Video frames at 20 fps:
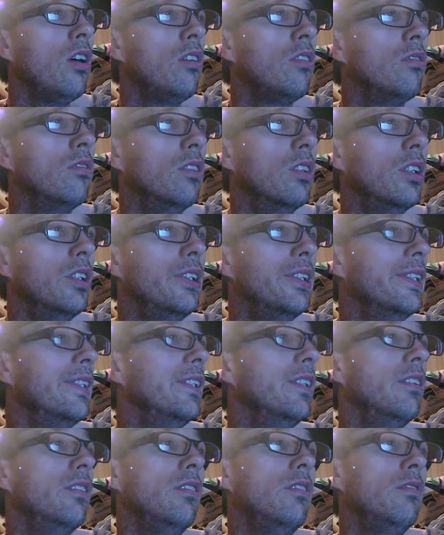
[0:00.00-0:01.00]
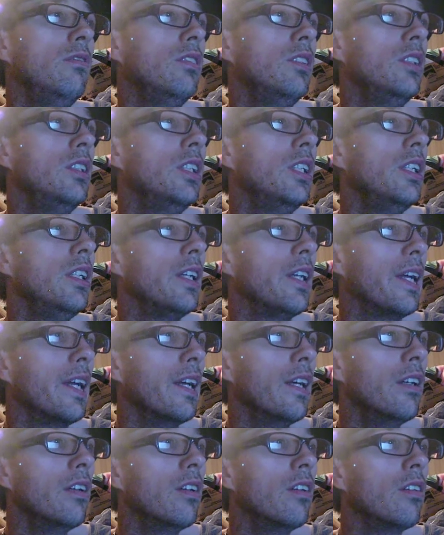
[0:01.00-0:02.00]
Well, then, well, then
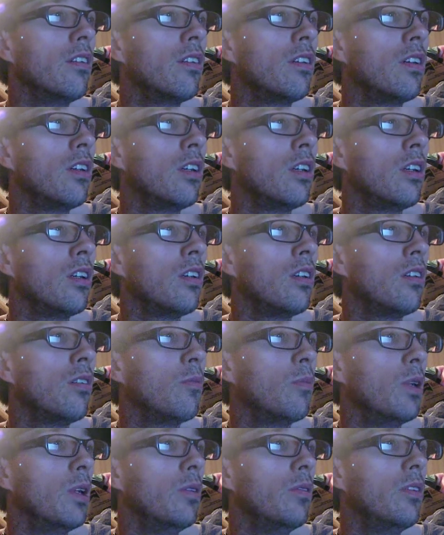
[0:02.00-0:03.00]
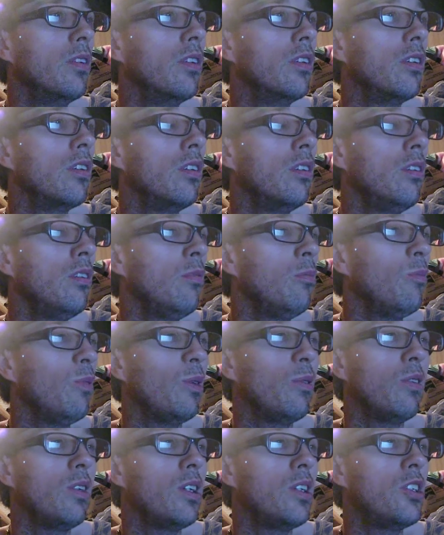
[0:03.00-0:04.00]
again, uh, maybe they, maybe
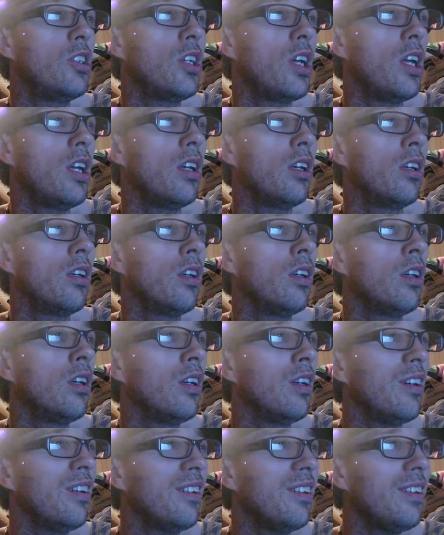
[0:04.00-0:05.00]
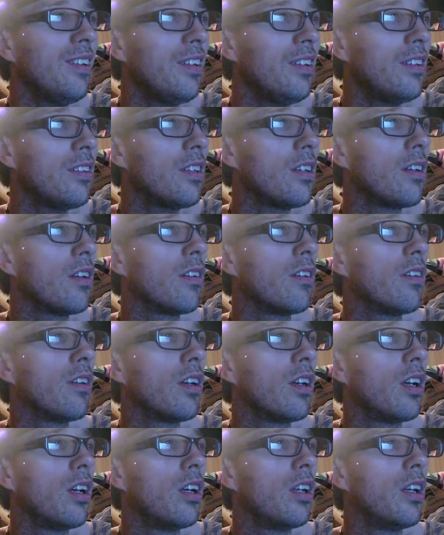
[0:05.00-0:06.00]
they change. I'm just, uh,
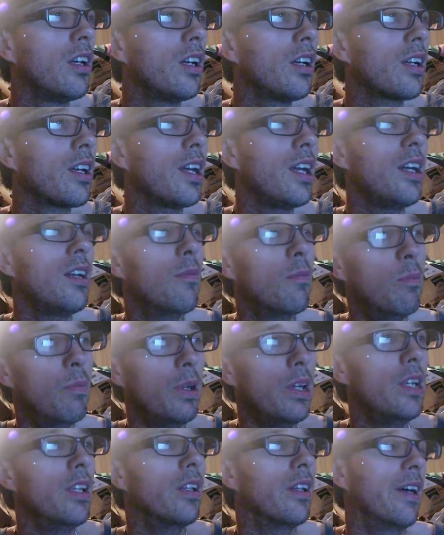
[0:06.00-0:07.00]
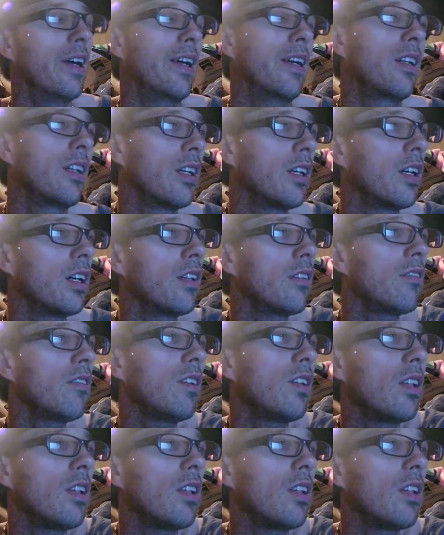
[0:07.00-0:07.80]
I gotta be like. I think